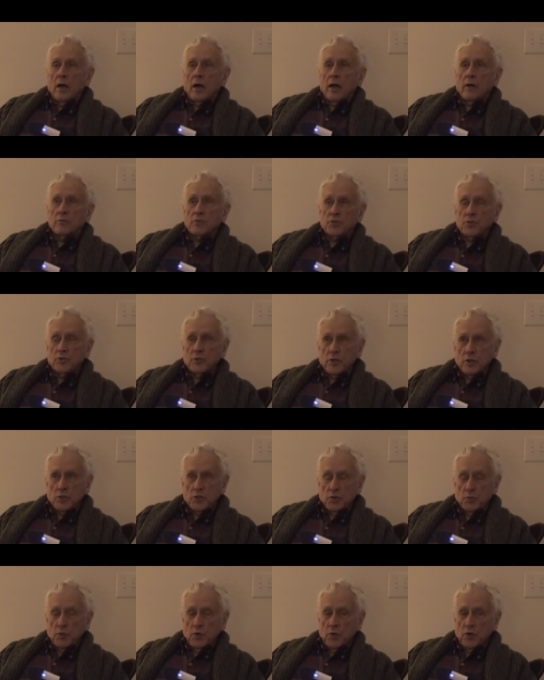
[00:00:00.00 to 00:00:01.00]
I was certainly
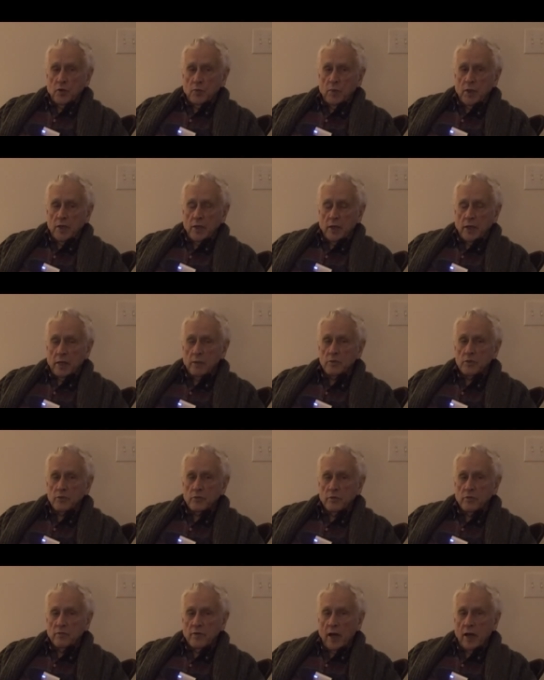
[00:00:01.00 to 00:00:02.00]
supported by the
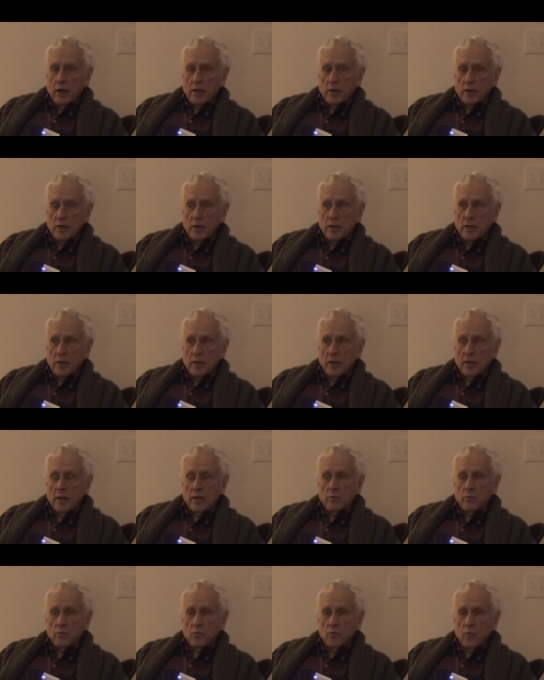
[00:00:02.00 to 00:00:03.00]
chemistry faculty,
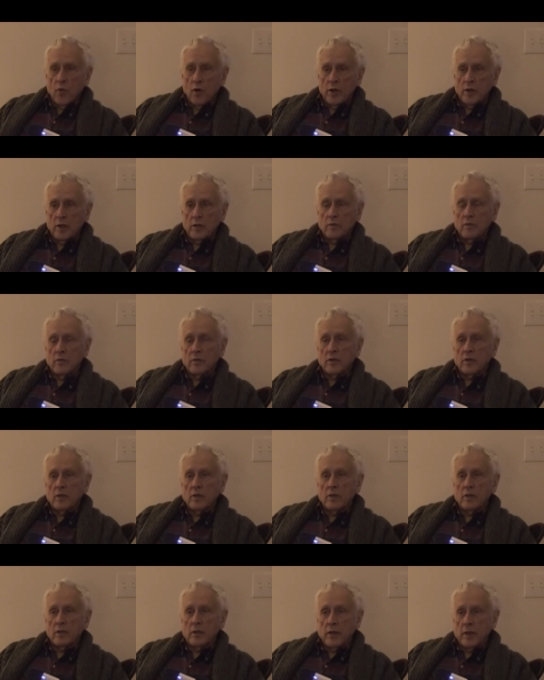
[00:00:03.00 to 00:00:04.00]
and one of
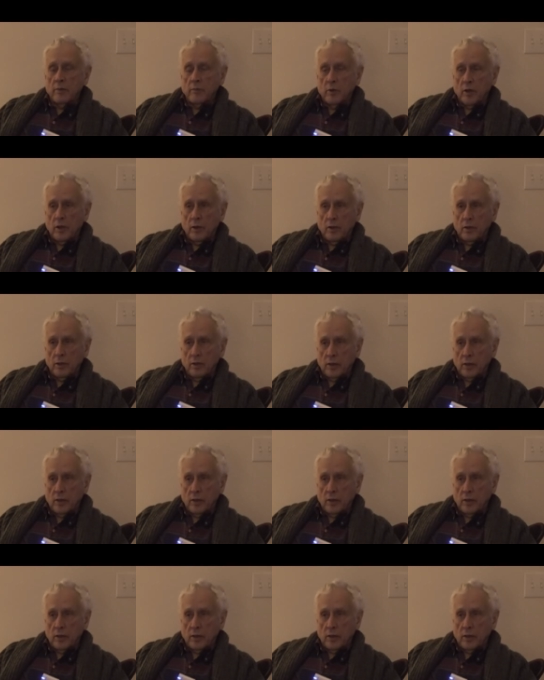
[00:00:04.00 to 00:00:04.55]
the chemical